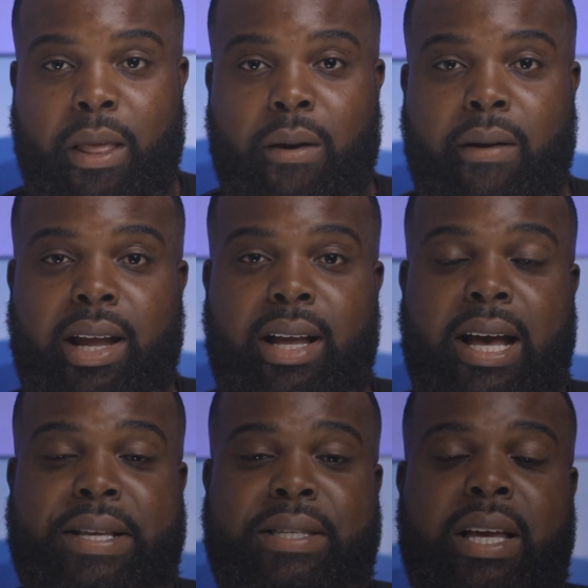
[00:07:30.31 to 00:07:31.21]
All right,
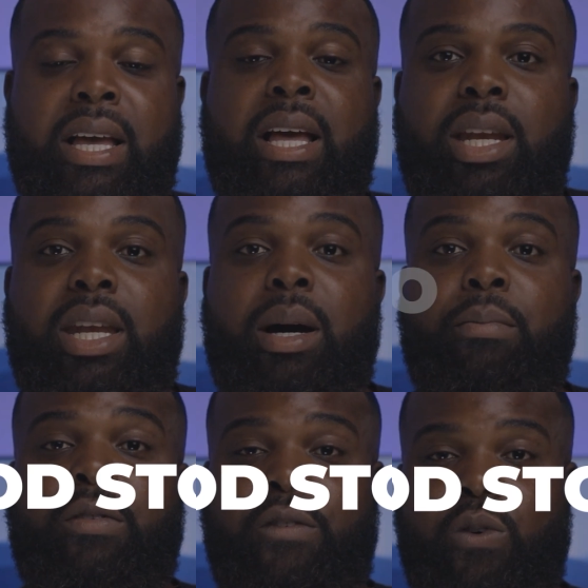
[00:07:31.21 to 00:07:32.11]
guys.
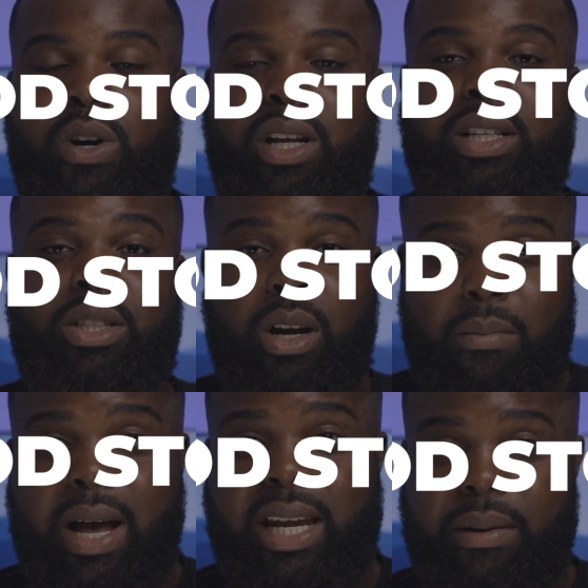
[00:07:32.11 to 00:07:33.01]
Number four. Let's talk
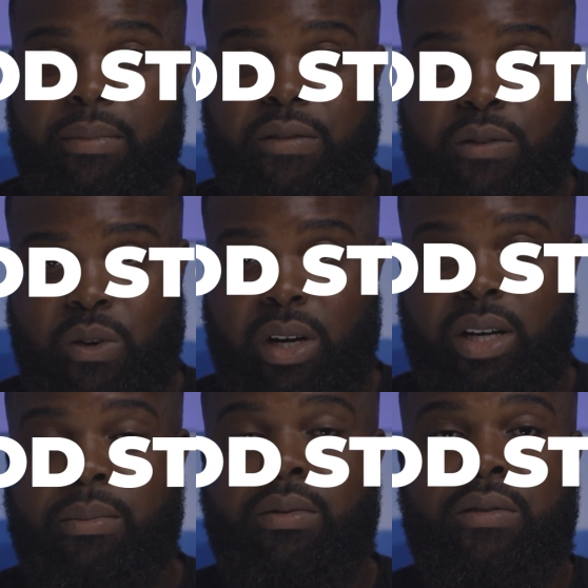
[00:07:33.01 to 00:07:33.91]
about number four.
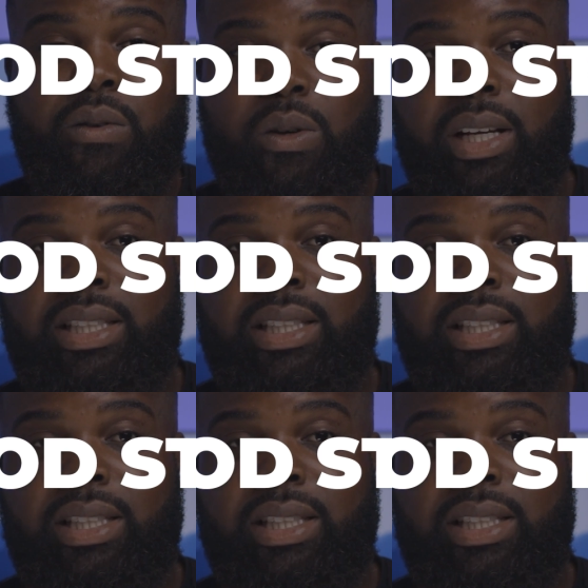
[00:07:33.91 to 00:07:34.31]
Number four